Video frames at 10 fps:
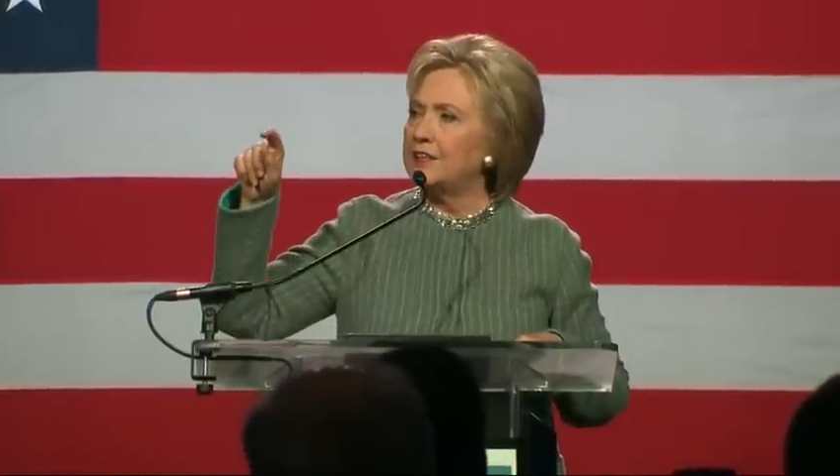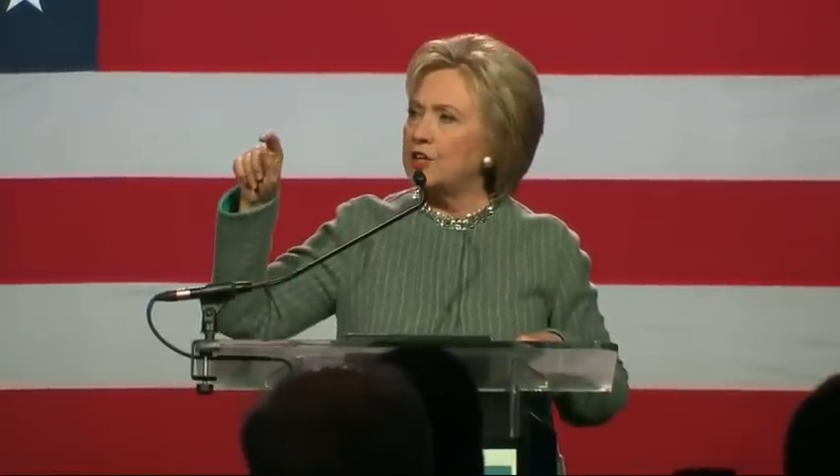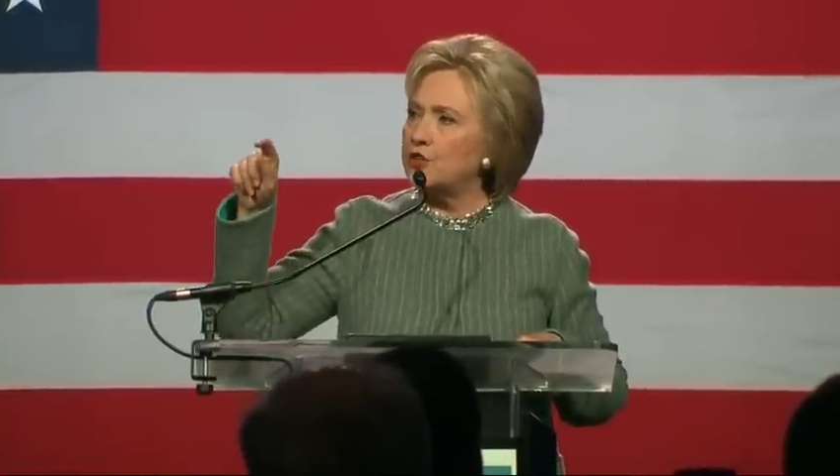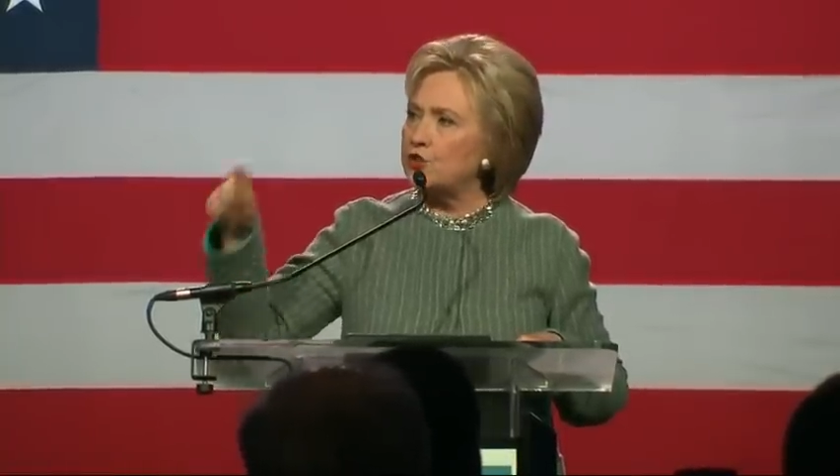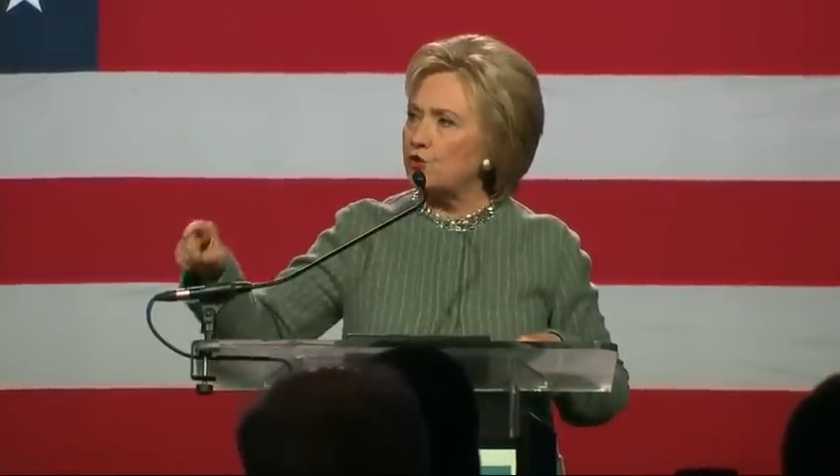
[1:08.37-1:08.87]

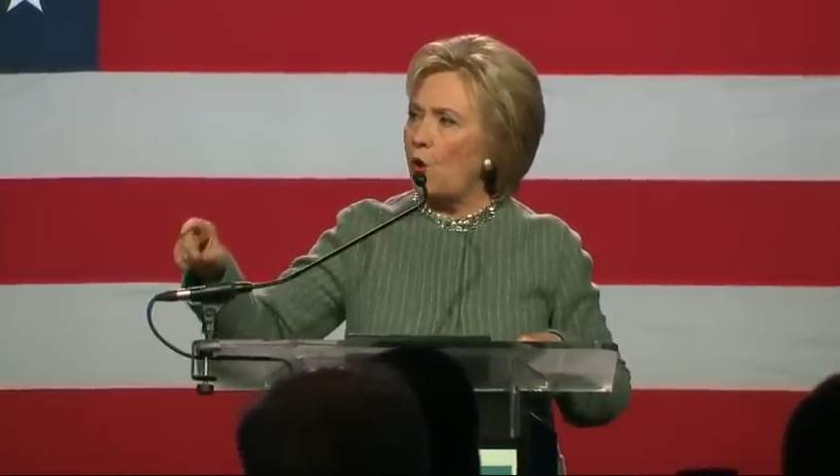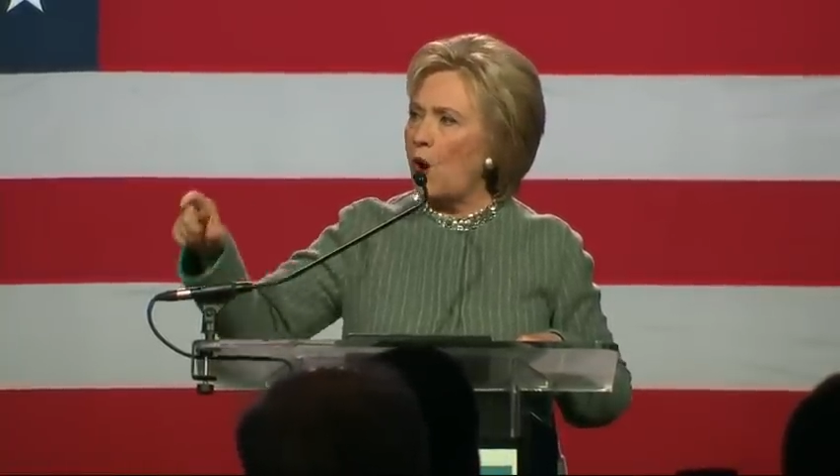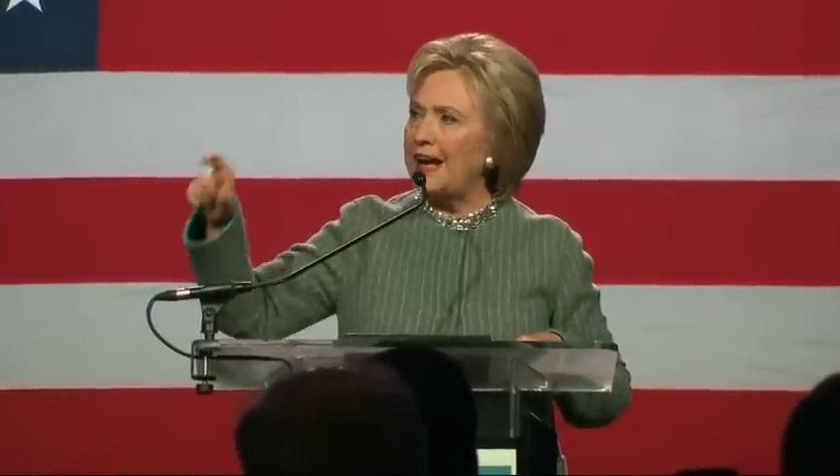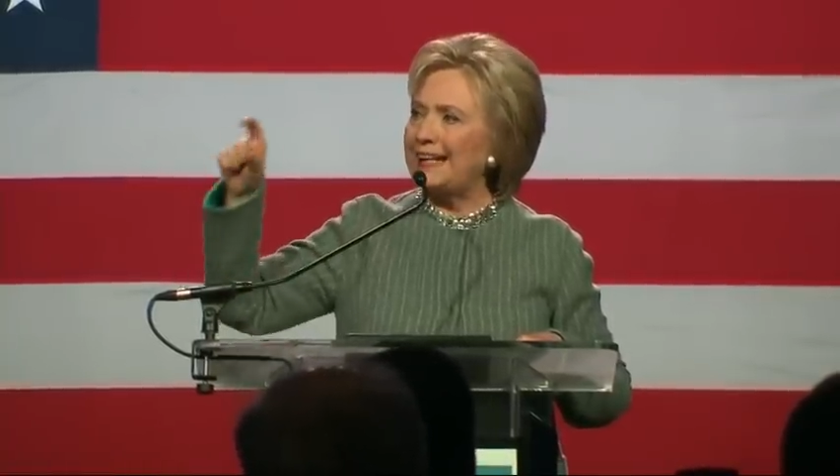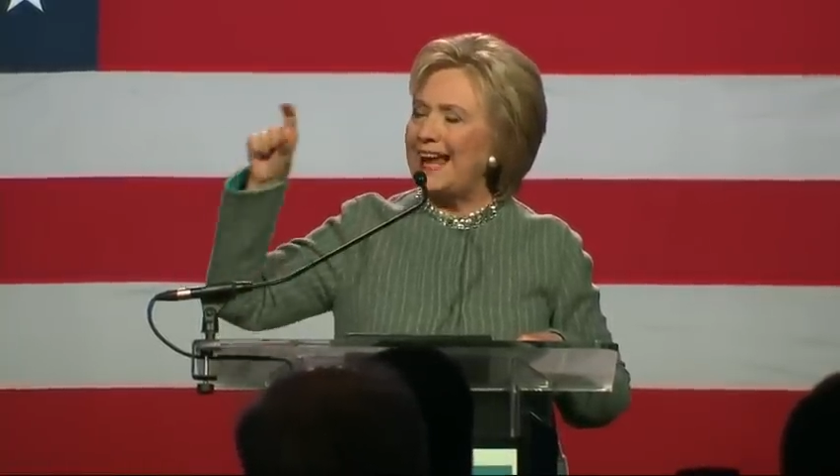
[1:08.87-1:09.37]

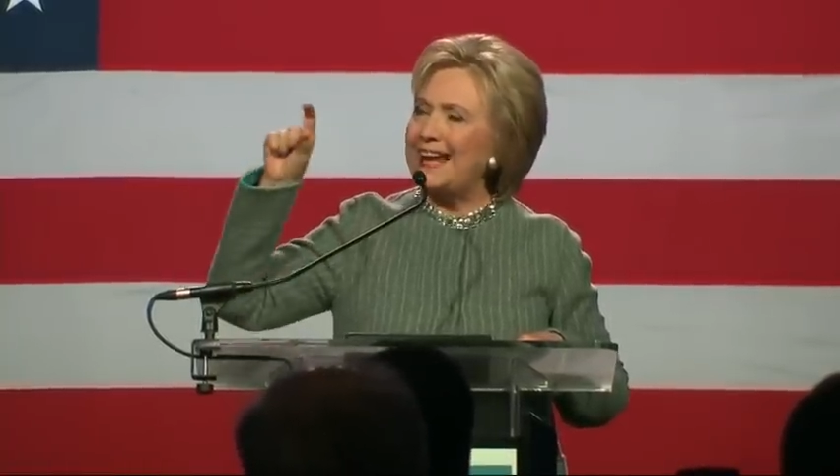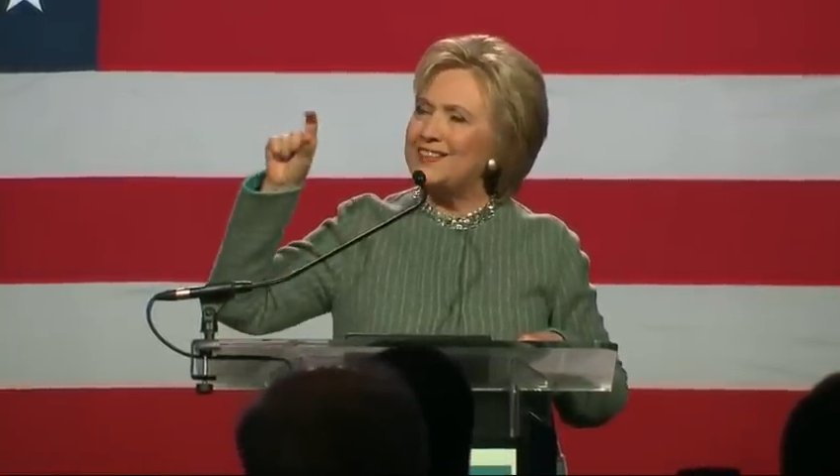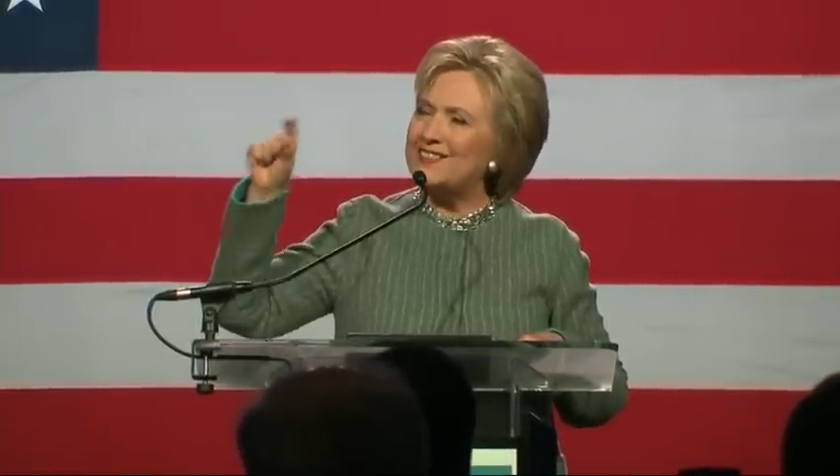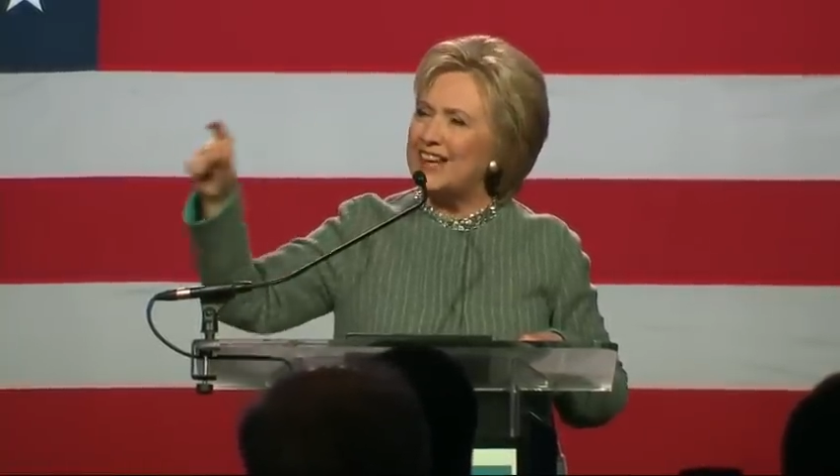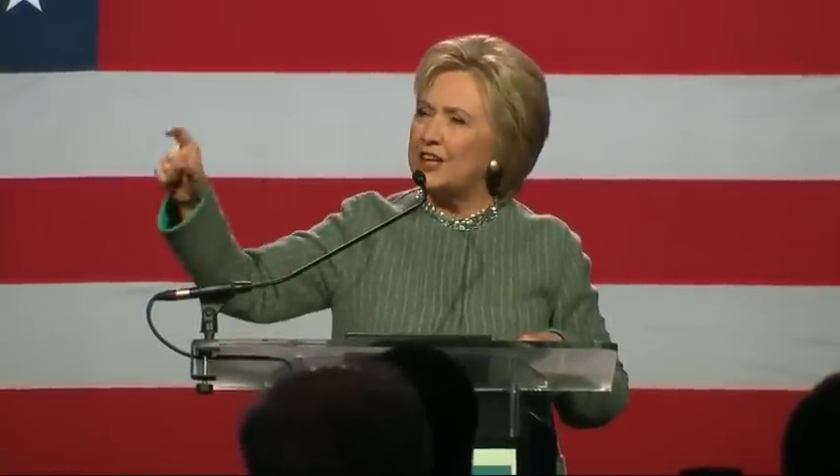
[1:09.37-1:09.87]
Detroit a
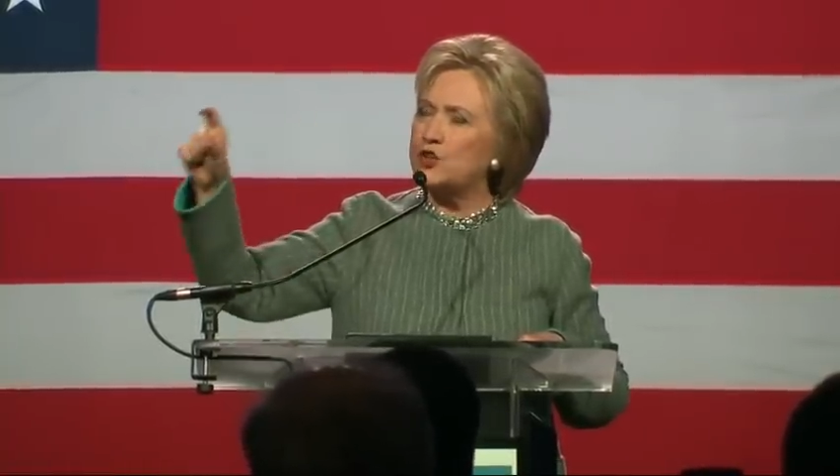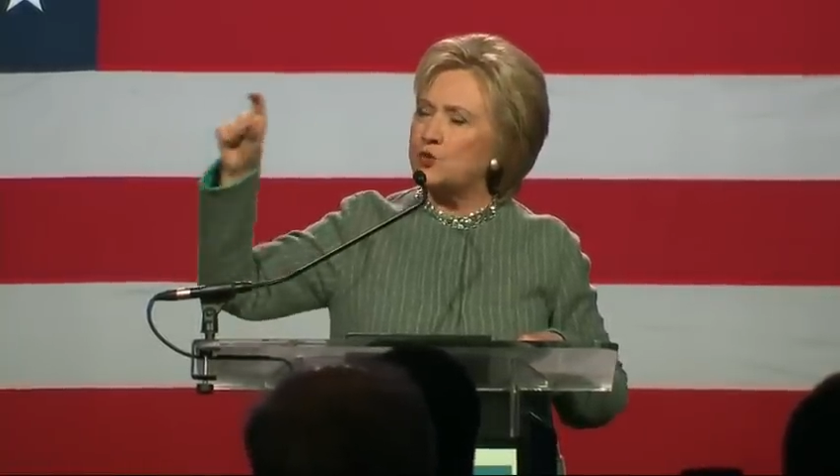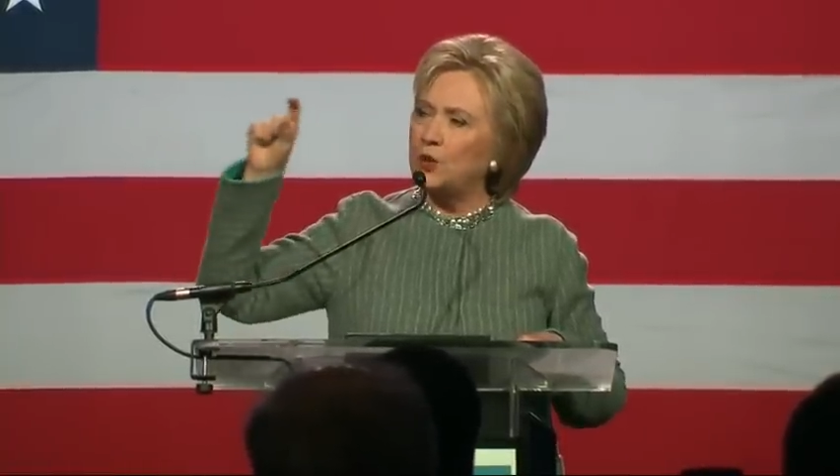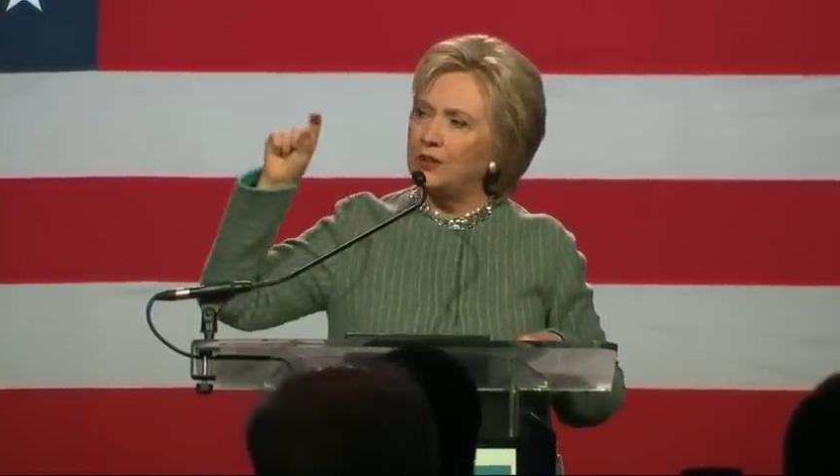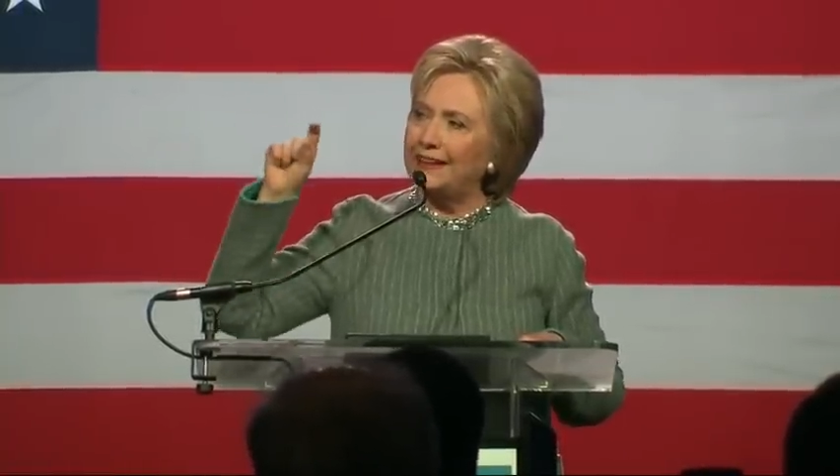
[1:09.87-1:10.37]

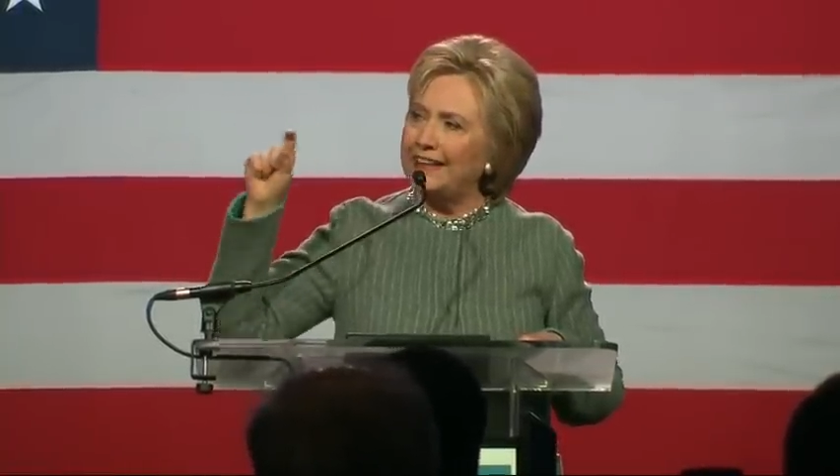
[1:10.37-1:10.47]
central